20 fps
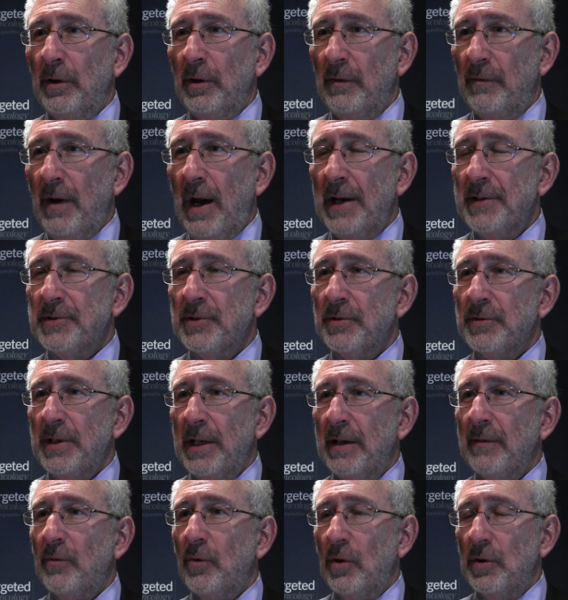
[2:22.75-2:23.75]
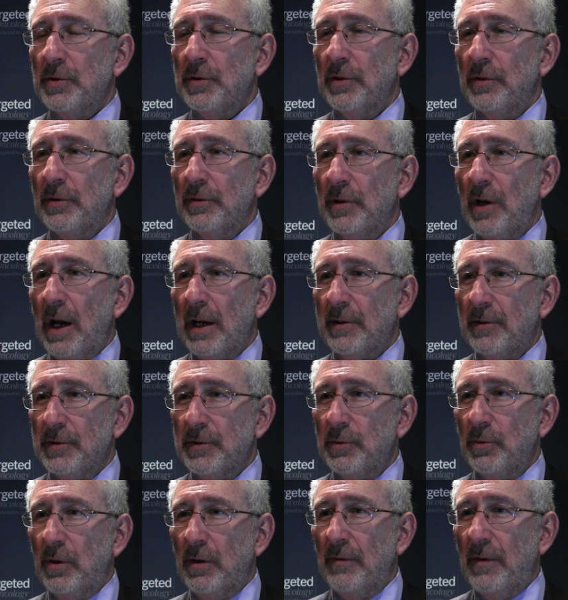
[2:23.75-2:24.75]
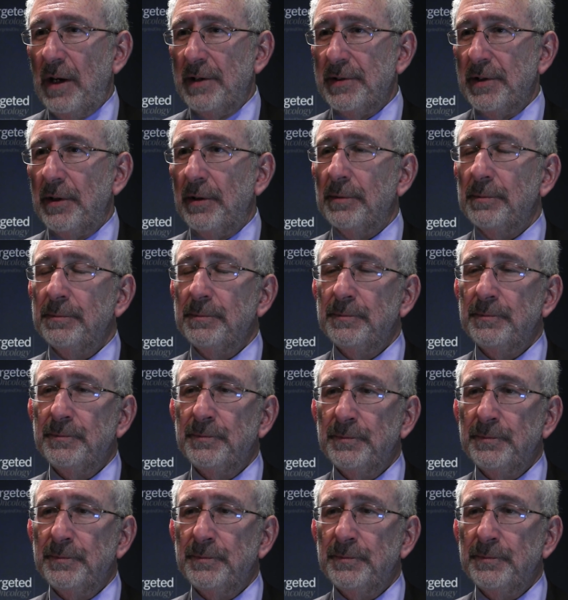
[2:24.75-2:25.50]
her advisors, and of course her doctors who are advising her.